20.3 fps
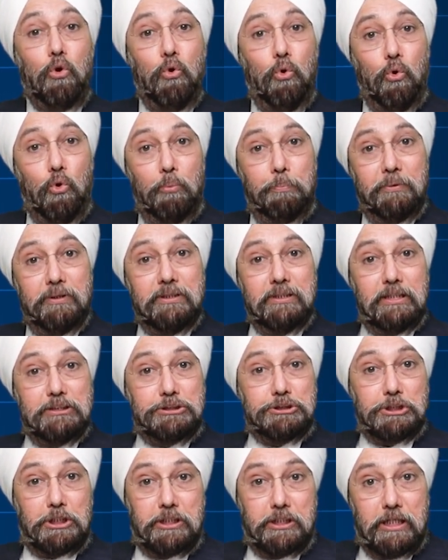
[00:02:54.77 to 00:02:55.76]
open the
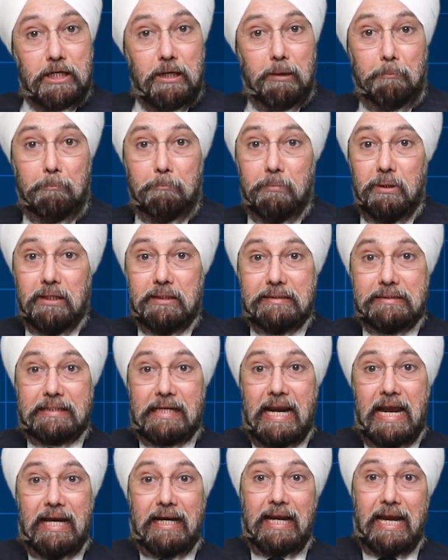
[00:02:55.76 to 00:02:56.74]
Chadda
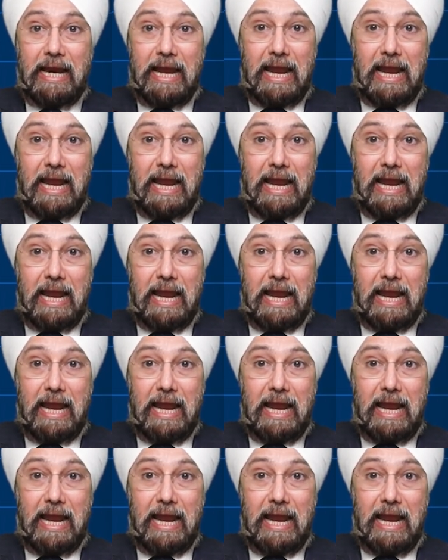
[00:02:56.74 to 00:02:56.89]
MilkTrak